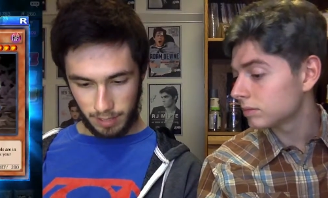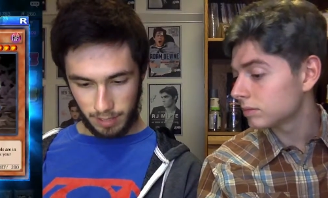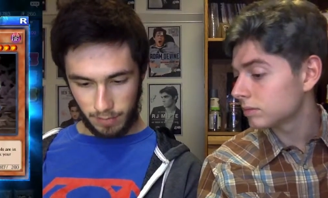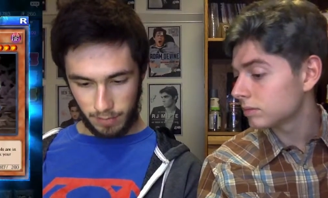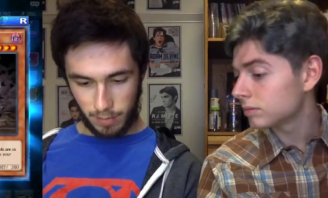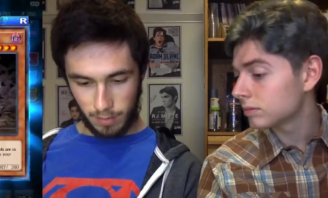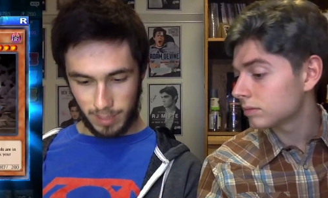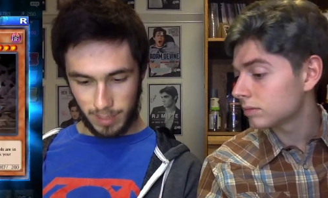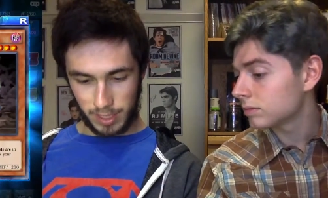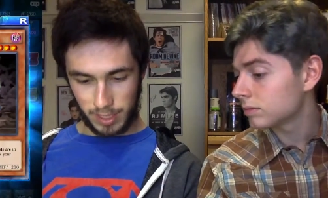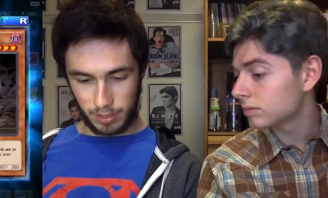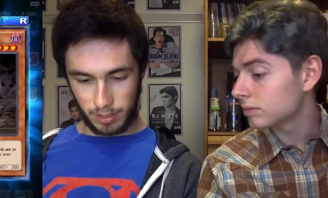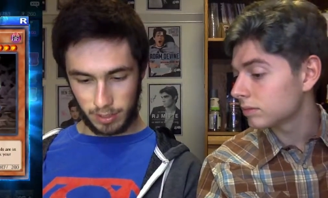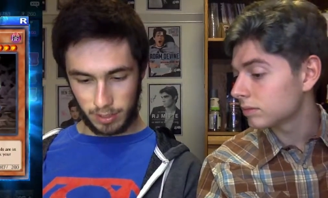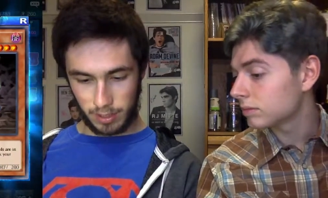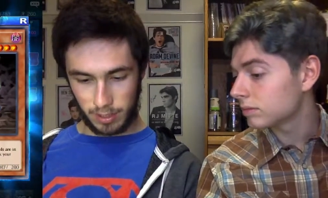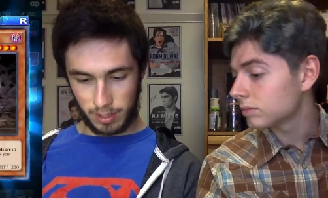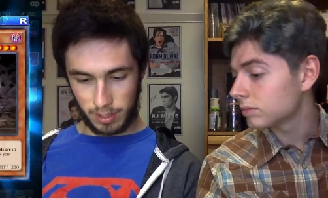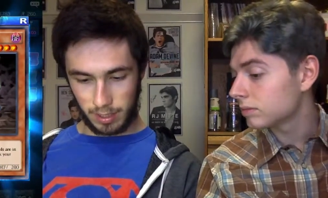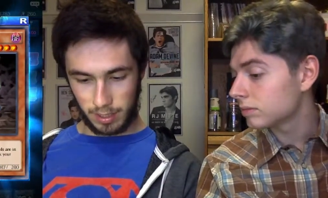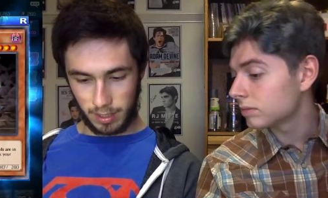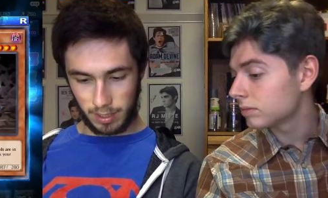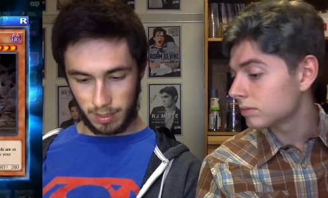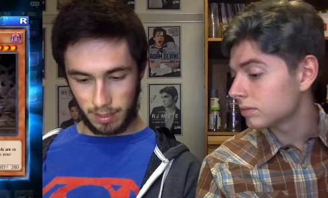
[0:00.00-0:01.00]
Speaker 1: All monsters
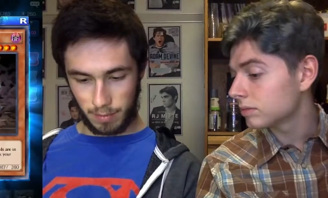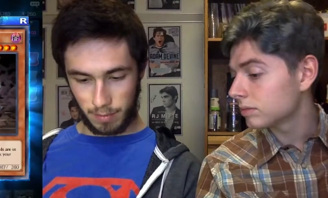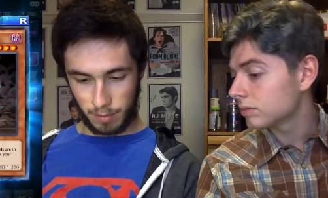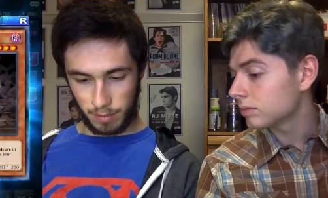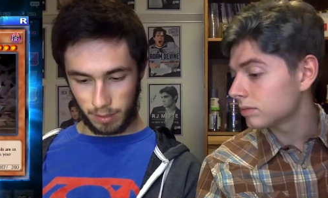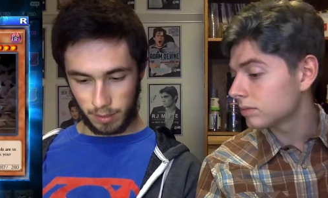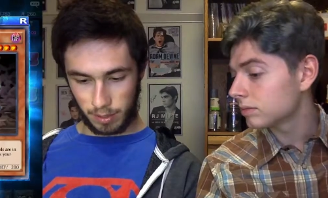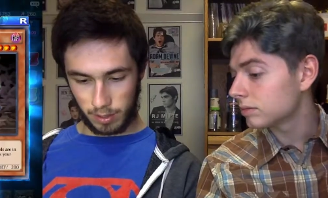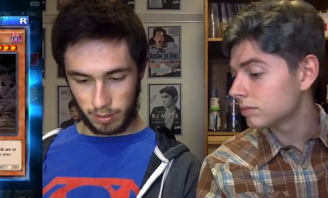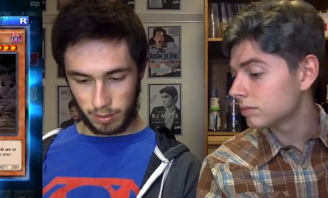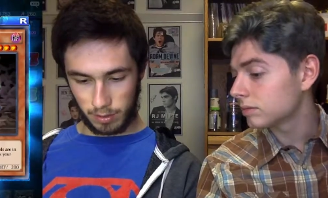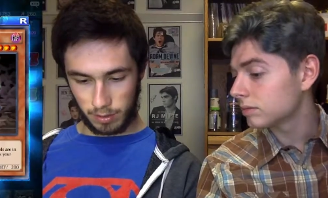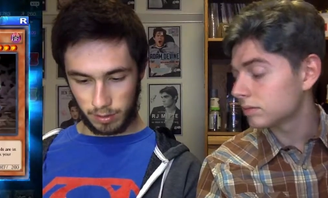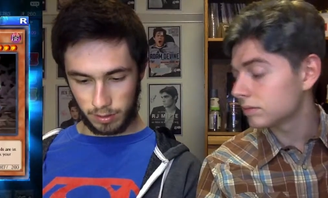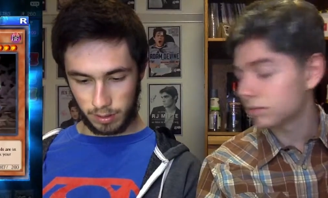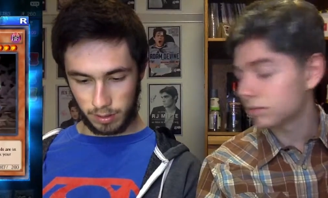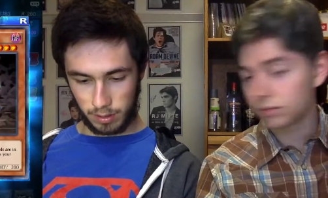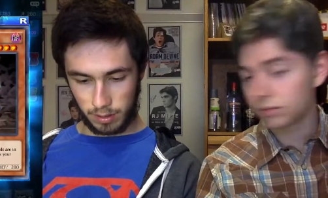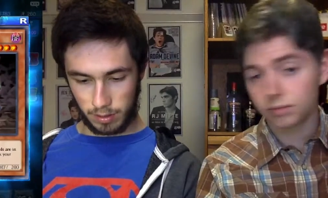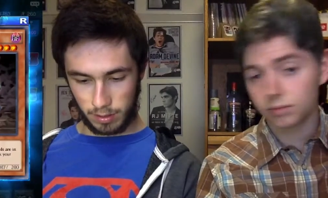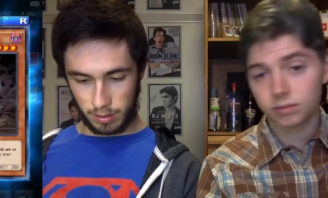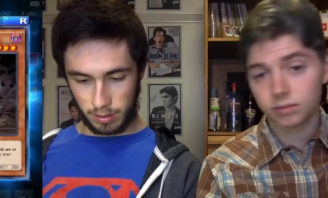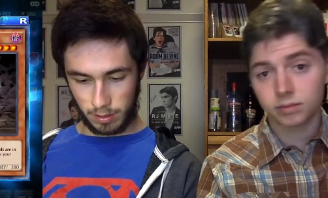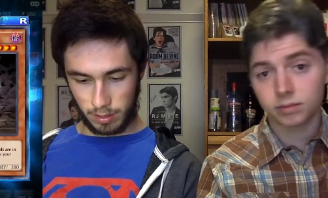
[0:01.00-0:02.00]
in your opponent controls
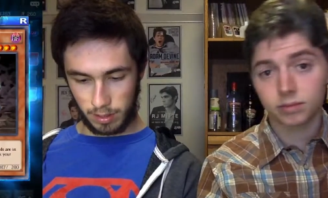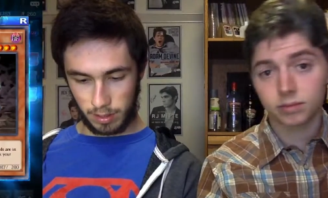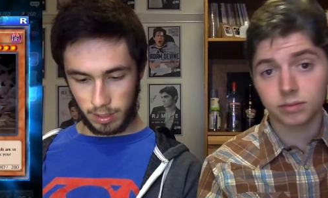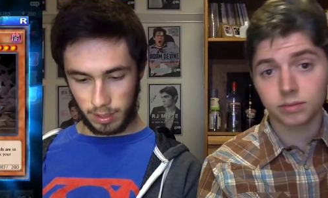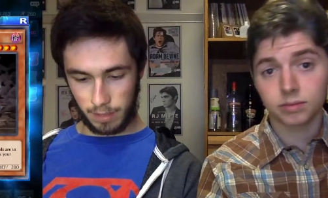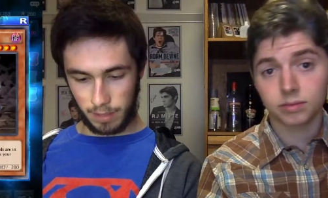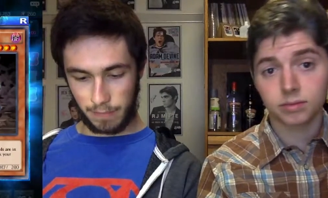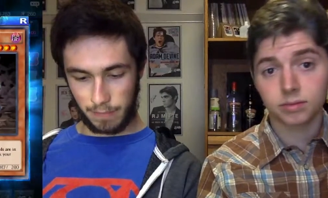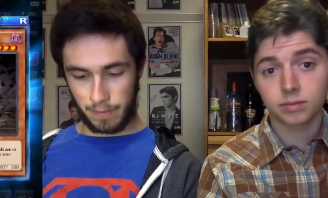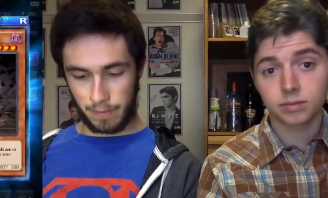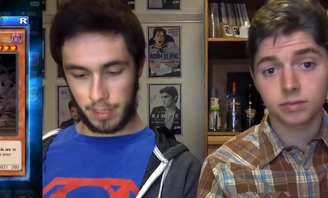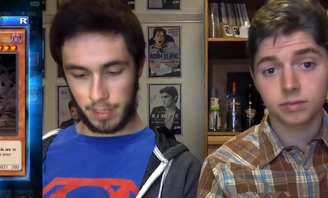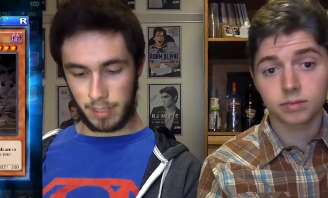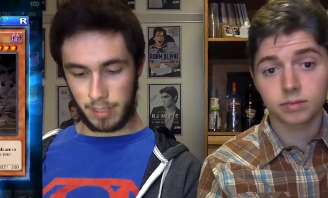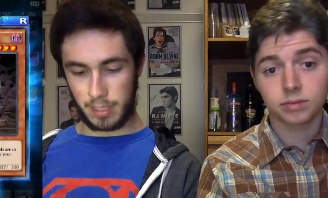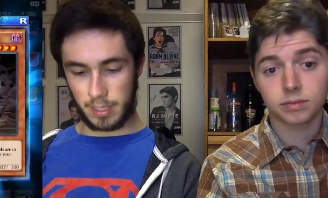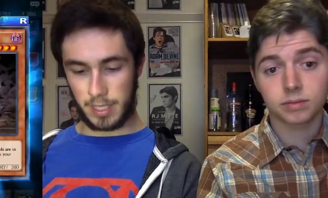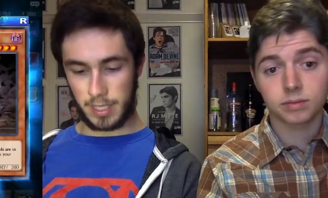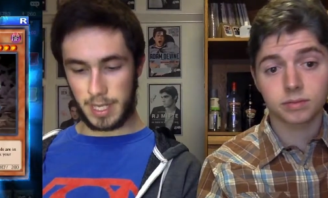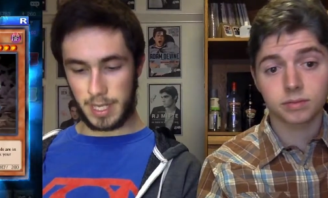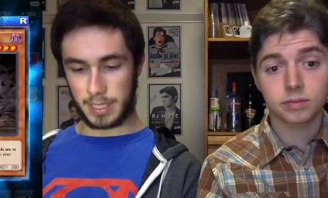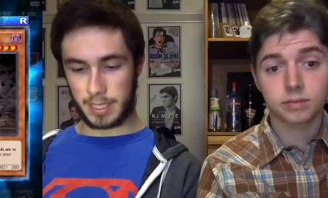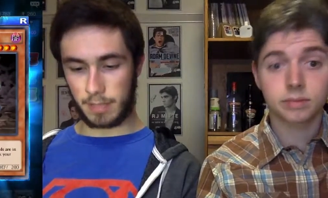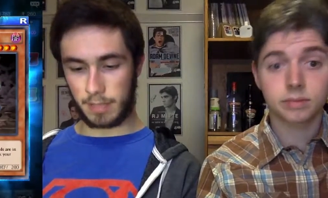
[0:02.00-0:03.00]
are defense
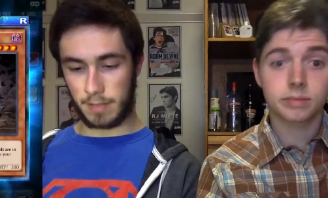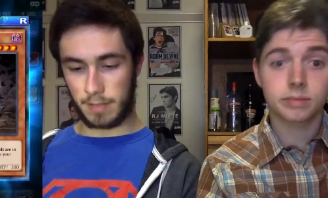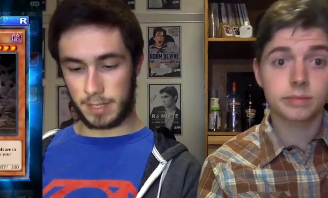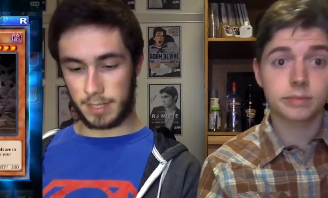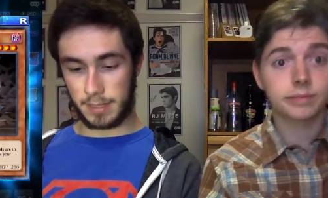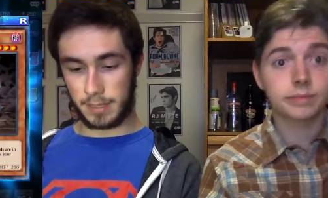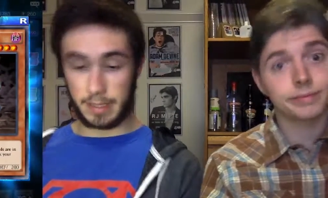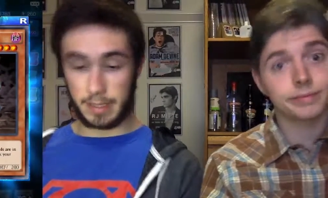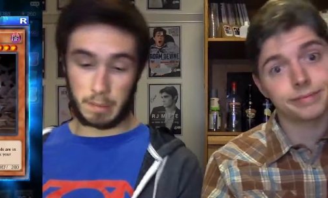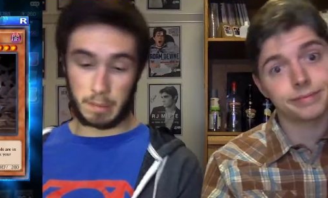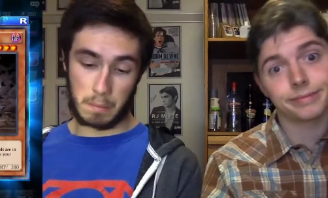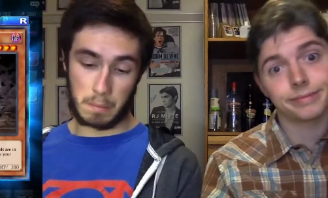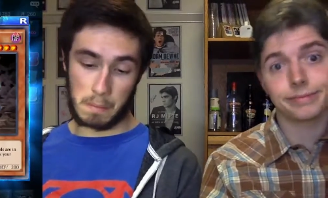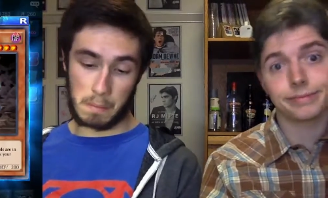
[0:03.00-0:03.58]
attack directly.